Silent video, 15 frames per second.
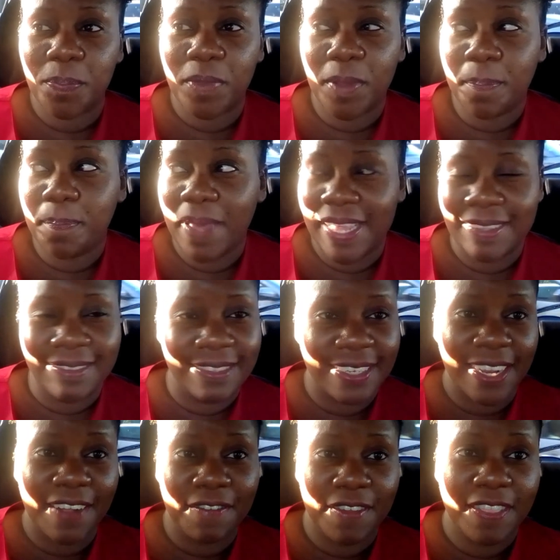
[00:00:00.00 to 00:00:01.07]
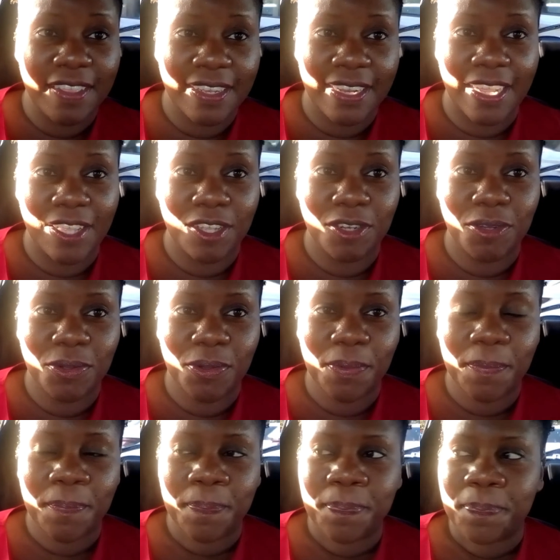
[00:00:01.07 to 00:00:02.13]
the best in everything that you do.
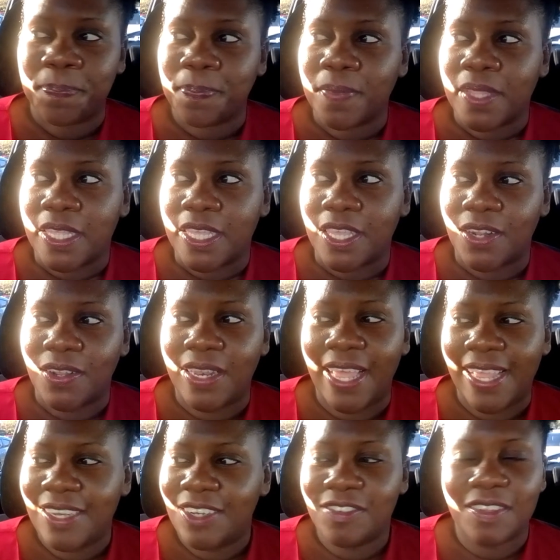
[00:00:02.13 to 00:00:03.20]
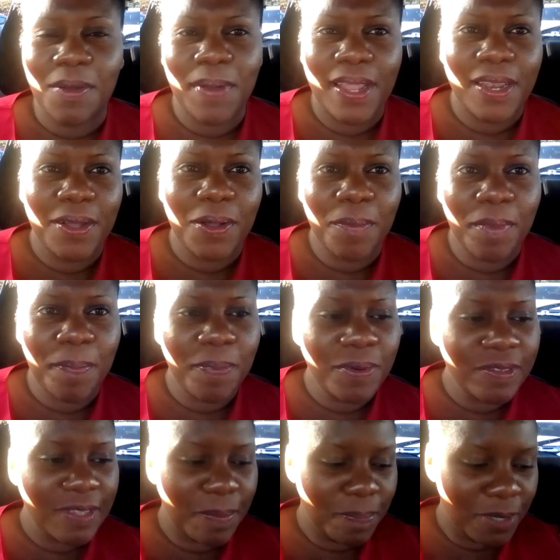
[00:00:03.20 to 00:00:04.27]
You know, like just a while ago, I
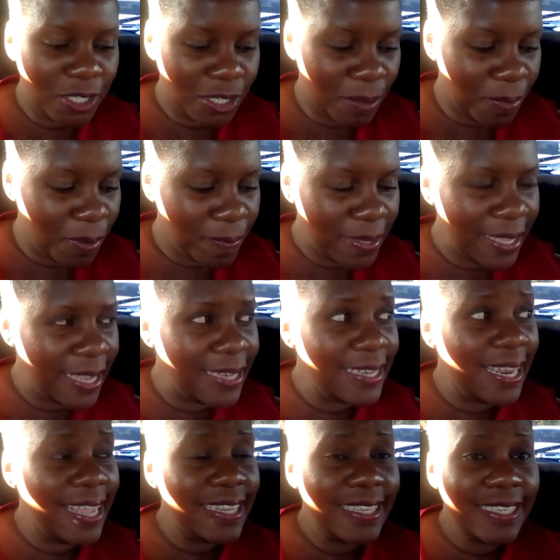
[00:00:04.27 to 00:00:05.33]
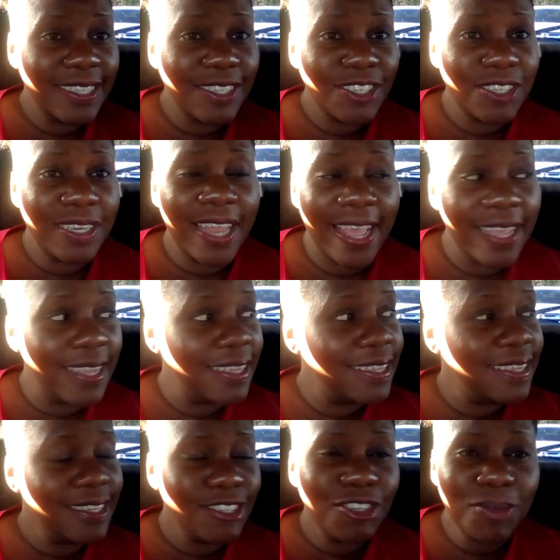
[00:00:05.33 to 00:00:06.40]
post a picture about my cat, like
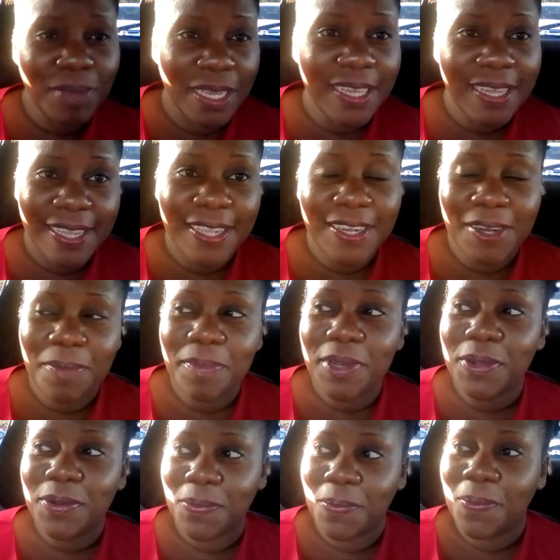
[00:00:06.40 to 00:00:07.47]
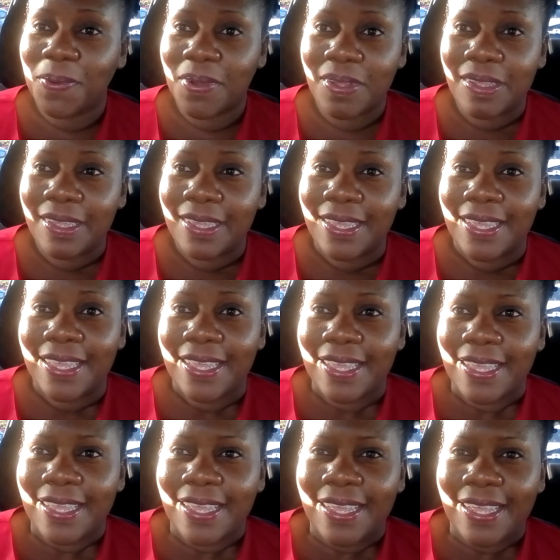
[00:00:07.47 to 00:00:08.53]
in Jamaica here, I don't know.
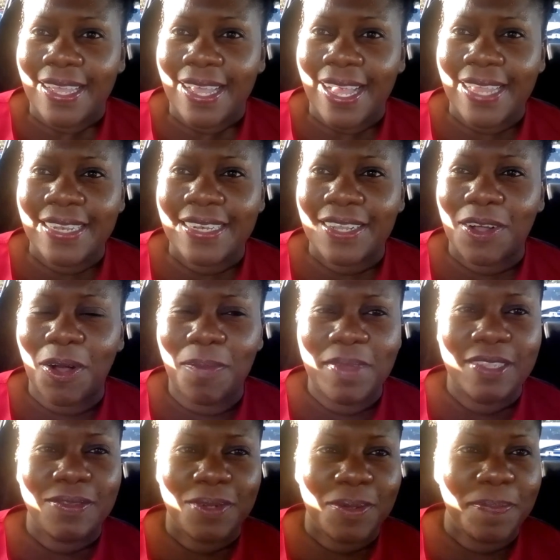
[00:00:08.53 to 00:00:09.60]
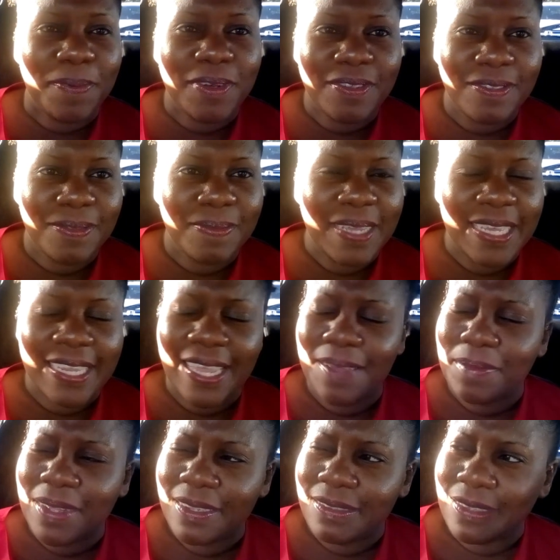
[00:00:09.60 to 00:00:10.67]
And the comments of the person make like
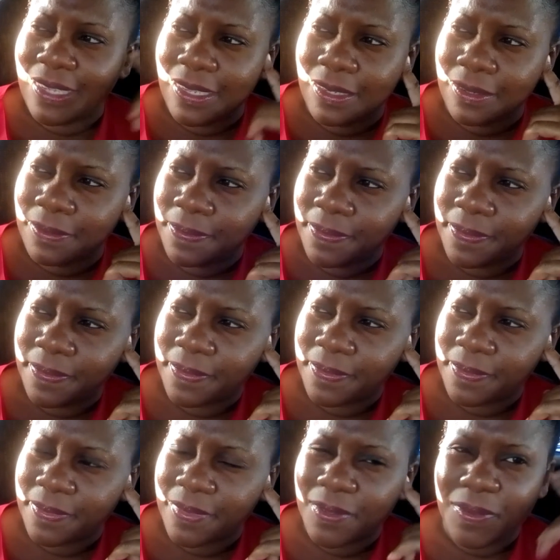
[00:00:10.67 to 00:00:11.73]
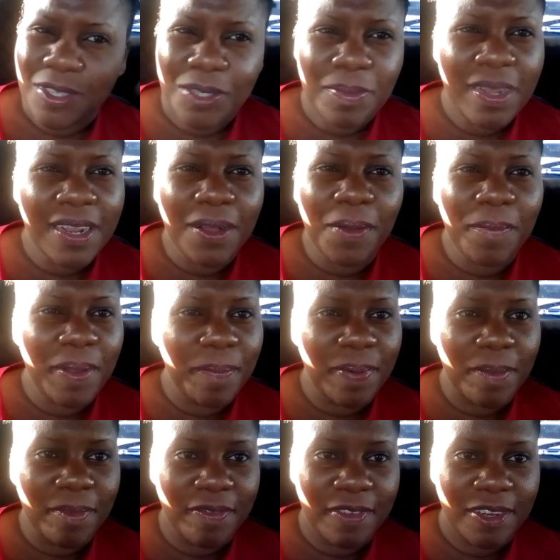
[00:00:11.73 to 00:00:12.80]
me, I say, what she gotta comment
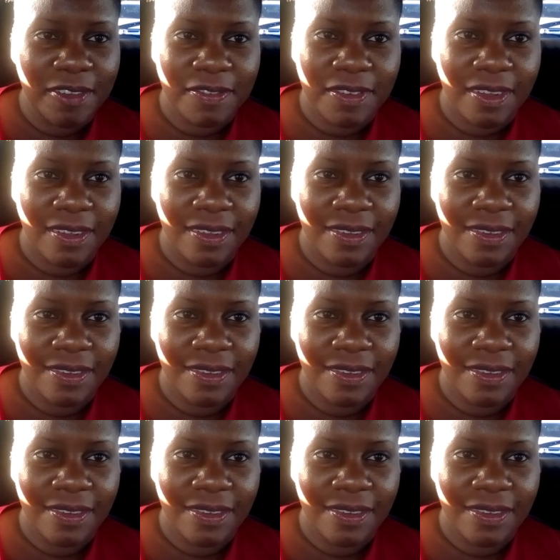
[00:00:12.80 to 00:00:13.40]
for my video for?